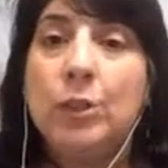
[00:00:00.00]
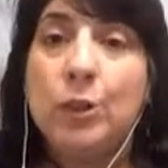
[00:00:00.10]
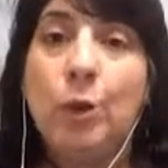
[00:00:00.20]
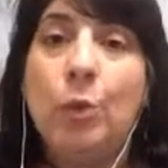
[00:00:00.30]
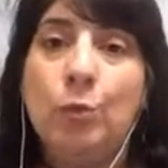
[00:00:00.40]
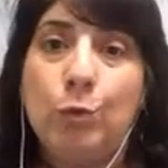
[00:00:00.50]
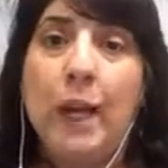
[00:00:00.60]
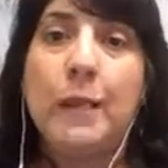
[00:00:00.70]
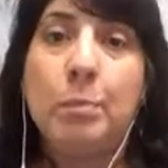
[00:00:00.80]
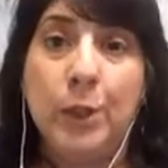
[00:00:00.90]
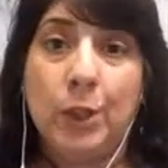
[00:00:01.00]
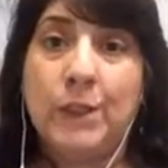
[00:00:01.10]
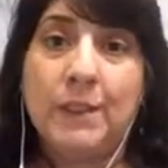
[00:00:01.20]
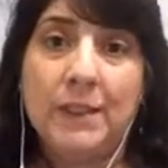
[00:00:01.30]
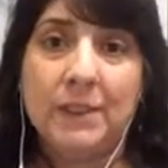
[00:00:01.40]
don't write
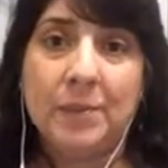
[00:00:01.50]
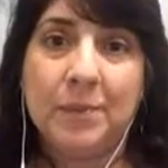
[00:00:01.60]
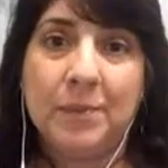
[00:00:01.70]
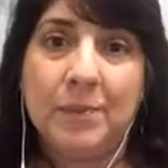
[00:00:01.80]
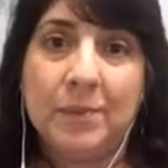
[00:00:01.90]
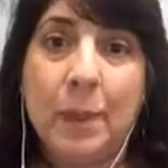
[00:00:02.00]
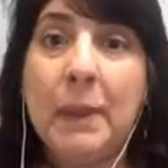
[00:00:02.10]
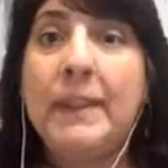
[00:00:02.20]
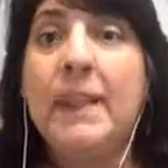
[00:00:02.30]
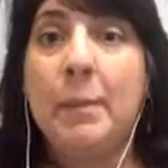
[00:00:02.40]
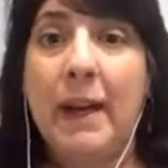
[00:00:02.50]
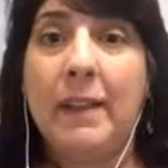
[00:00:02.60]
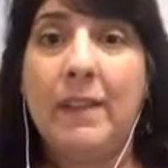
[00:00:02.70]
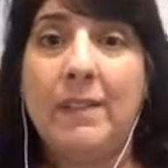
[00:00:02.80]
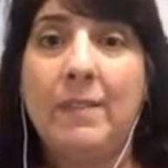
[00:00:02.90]
books. I mean, think
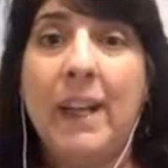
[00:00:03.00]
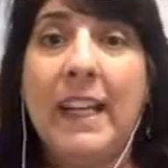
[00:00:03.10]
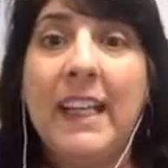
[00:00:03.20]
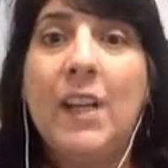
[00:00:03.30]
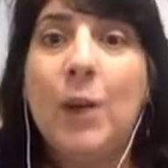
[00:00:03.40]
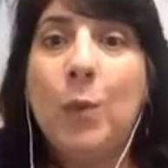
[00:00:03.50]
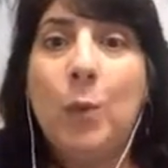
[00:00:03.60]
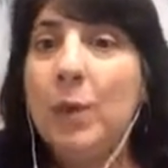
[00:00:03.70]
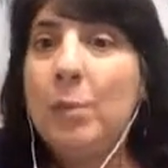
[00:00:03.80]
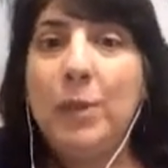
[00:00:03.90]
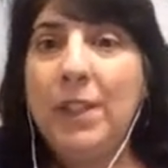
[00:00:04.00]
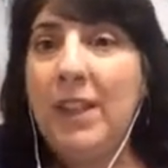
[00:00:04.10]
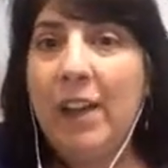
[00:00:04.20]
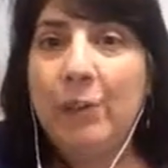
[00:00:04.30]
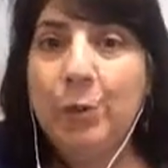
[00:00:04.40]
about it, right? What book
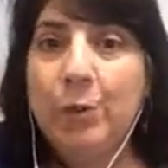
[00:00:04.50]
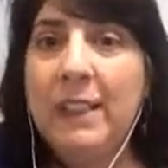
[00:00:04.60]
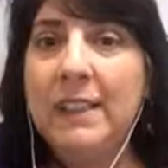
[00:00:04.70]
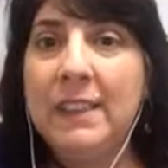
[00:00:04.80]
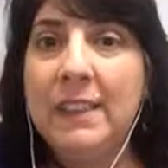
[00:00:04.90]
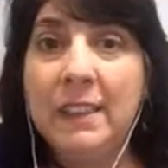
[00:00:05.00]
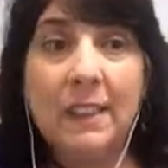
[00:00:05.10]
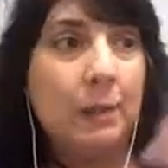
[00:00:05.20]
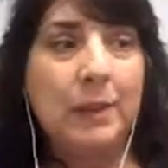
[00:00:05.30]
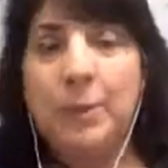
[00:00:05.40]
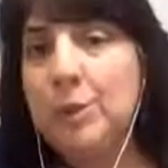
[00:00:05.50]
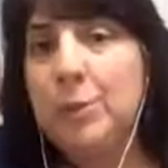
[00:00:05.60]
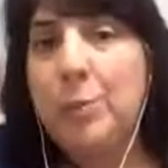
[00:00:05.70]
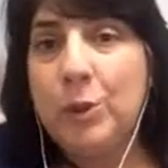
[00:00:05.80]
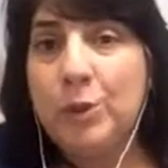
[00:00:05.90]
have you written, like
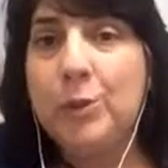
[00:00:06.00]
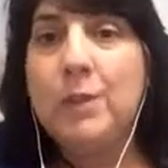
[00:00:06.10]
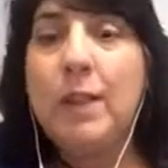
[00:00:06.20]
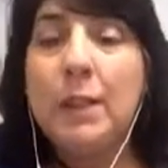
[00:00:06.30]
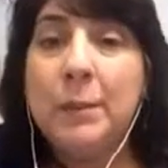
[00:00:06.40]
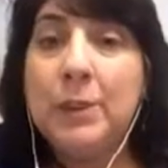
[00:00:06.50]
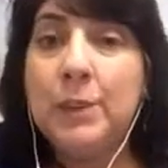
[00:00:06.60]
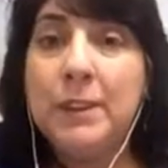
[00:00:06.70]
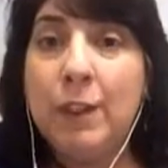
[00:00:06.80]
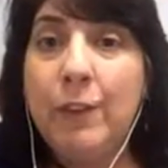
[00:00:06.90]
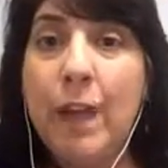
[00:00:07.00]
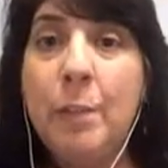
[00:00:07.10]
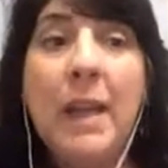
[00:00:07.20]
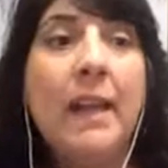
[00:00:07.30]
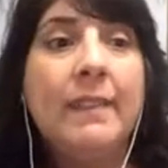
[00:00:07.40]
especially personal development or
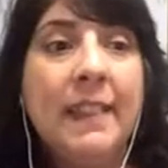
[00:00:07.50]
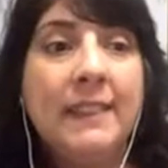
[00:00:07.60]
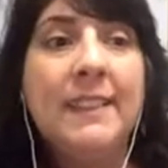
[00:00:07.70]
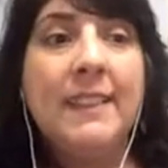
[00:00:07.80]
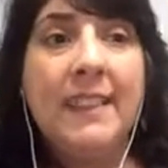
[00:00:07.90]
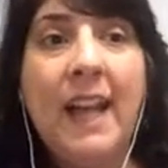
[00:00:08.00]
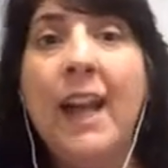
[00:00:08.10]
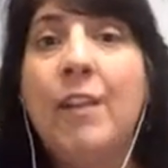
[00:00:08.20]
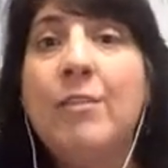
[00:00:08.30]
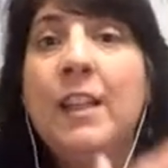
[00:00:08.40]
self-help, that didn't have